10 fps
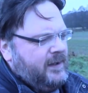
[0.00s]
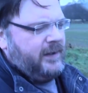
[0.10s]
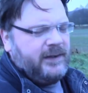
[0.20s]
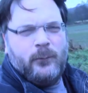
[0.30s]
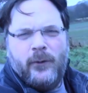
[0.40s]

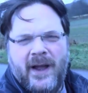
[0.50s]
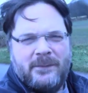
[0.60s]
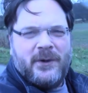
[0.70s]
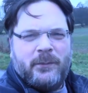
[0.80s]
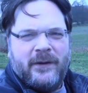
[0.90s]
in a
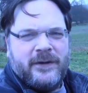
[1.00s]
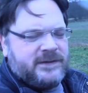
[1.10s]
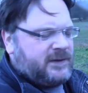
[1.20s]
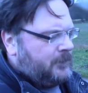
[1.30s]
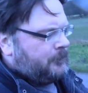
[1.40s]
Warhammer opponent,
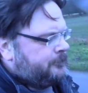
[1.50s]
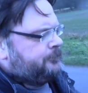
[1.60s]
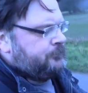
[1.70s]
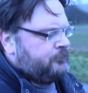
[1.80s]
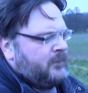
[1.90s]

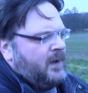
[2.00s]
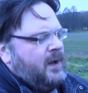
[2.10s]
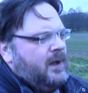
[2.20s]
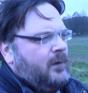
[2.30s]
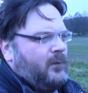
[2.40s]

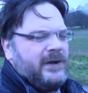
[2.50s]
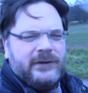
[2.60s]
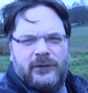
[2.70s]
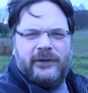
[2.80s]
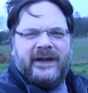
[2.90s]
what
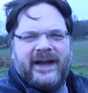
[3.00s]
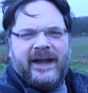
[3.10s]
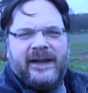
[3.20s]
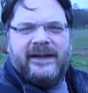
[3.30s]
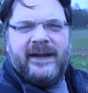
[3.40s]
you're looking at
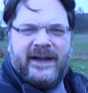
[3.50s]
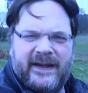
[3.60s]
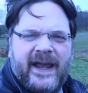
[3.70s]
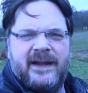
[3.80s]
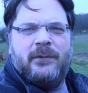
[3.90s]
in a
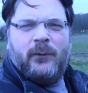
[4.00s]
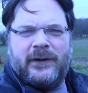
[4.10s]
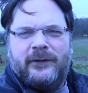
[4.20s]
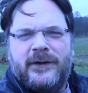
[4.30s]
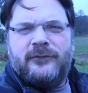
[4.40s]
game, what
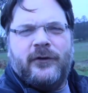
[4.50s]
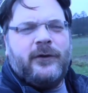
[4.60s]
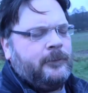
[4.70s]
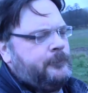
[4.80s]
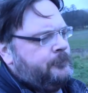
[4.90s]
you're looking for,